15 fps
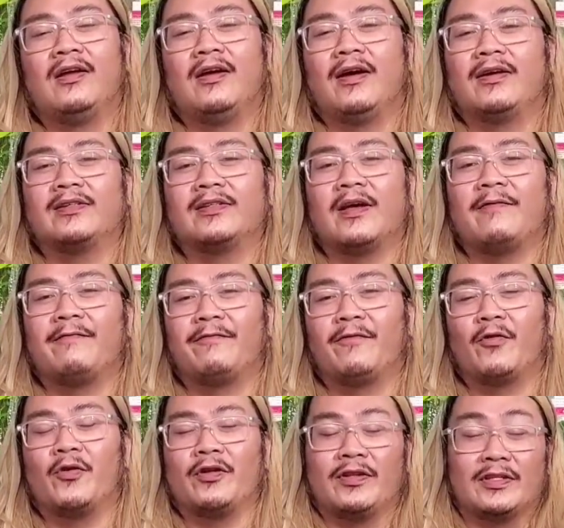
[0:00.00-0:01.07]
except
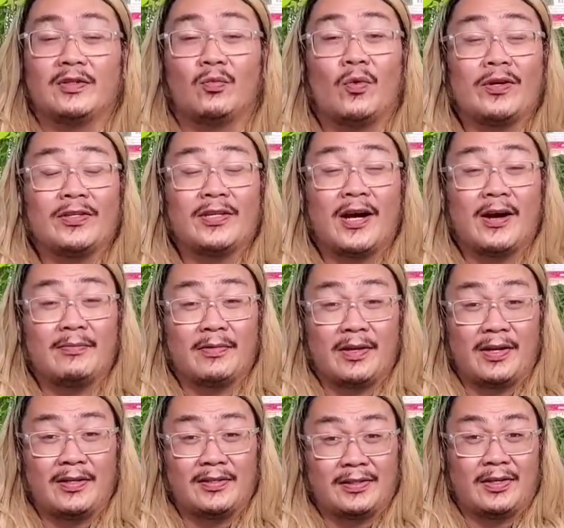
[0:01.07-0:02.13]
for this one time that
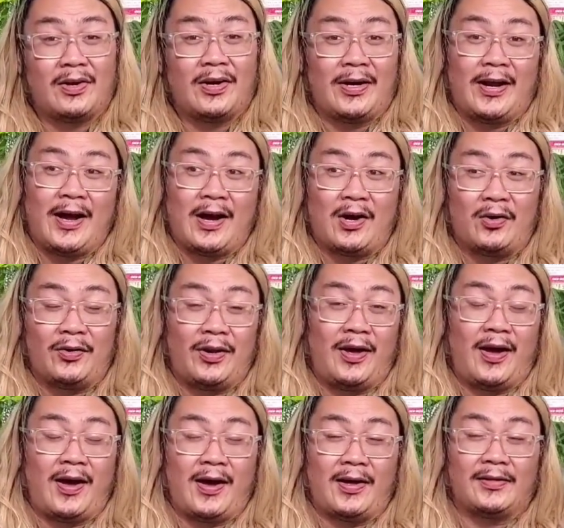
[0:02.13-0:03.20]
I saw it out
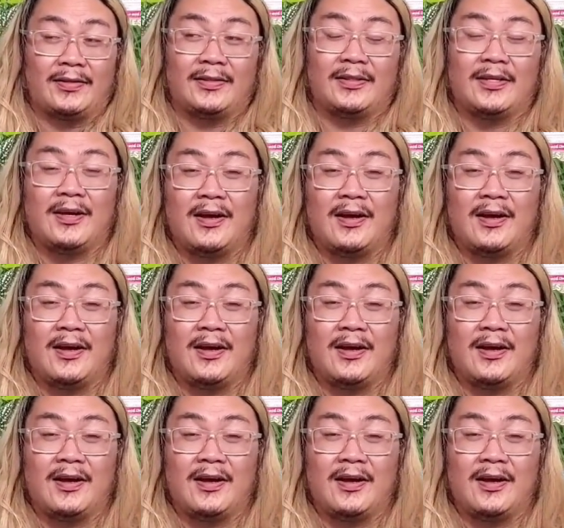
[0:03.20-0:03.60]
at